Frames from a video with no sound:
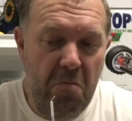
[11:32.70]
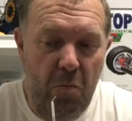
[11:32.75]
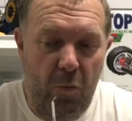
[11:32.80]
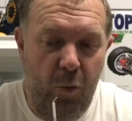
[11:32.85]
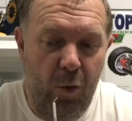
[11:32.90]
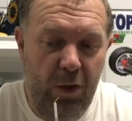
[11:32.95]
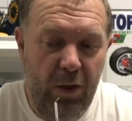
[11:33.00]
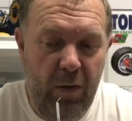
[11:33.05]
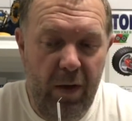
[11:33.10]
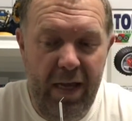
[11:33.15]

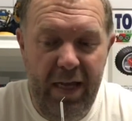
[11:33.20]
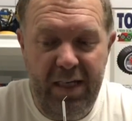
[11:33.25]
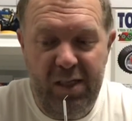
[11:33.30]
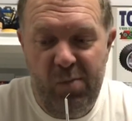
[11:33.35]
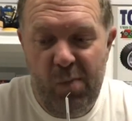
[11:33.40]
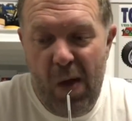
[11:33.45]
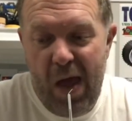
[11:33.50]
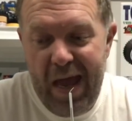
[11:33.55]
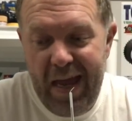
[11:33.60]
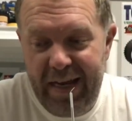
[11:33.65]
What do I
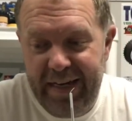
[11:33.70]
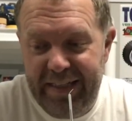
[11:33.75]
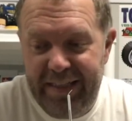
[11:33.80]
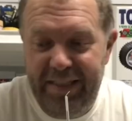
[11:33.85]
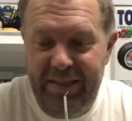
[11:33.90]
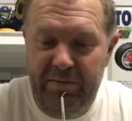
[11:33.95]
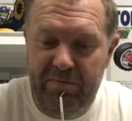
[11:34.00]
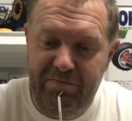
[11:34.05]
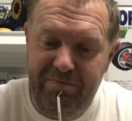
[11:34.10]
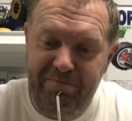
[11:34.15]

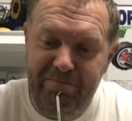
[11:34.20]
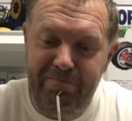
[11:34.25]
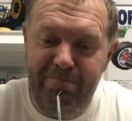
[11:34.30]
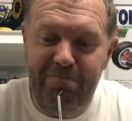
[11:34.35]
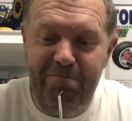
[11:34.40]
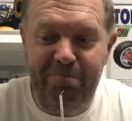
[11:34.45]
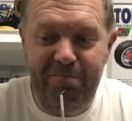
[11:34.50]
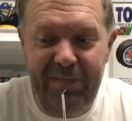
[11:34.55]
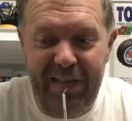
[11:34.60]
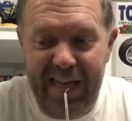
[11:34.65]
expect?
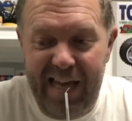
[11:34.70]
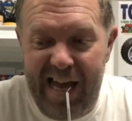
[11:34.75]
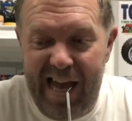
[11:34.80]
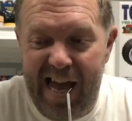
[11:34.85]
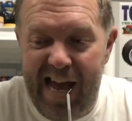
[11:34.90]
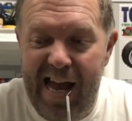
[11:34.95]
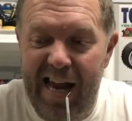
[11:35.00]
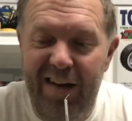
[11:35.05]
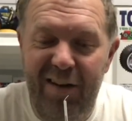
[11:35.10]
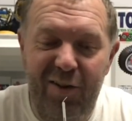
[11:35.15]

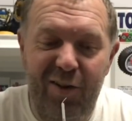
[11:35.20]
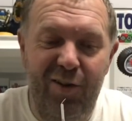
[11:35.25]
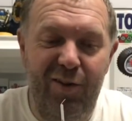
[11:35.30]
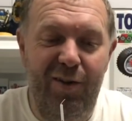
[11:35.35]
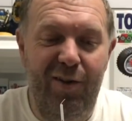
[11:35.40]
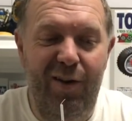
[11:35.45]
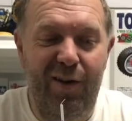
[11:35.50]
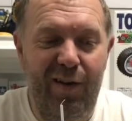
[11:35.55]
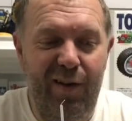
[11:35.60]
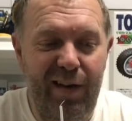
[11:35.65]
I don't
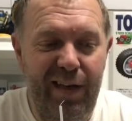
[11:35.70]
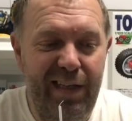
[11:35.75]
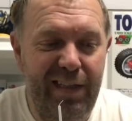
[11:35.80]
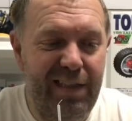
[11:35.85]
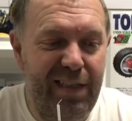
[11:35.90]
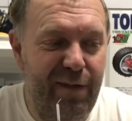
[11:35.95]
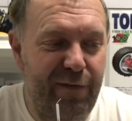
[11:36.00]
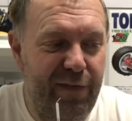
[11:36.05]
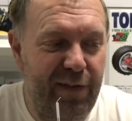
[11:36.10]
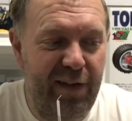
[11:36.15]
know, it's
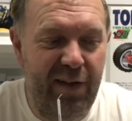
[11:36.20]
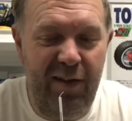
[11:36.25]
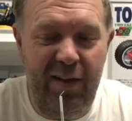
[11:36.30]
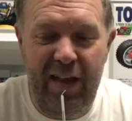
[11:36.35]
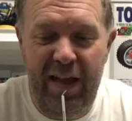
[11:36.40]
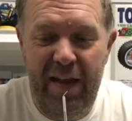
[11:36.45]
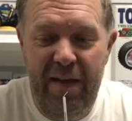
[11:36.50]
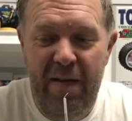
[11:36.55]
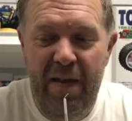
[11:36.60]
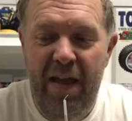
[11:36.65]
difficult.